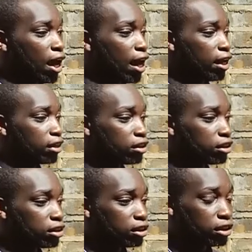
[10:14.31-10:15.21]
And
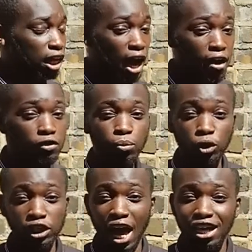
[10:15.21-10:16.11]
that
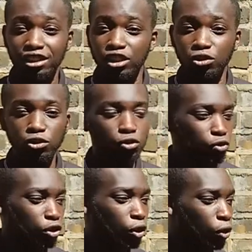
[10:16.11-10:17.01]
everybody has this,
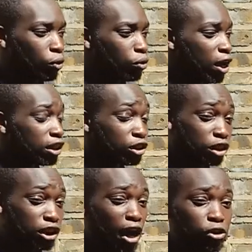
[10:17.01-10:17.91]
you know, and
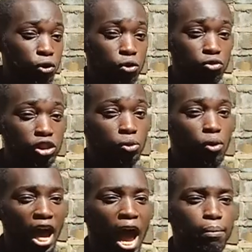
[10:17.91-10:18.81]
to, to Aristotle, the reason
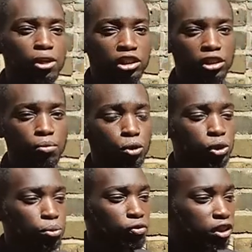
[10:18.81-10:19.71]
why happiness is the
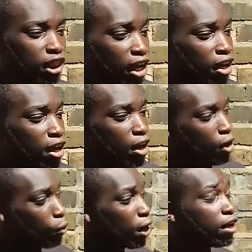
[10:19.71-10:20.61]
most important thing is that
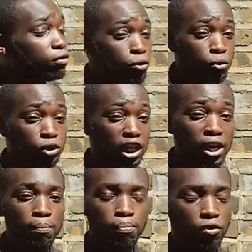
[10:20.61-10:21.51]
whenever, to
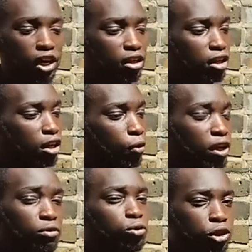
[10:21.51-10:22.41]
him, right,
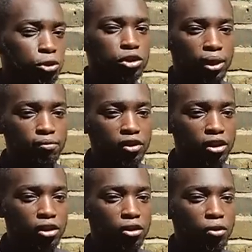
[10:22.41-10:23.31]
whenever we do
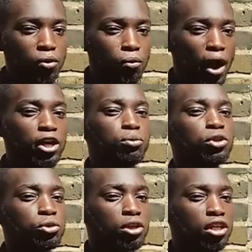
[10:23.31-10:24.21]
something, why do
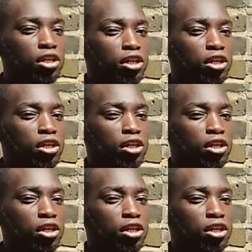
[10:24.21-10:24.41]
we do it?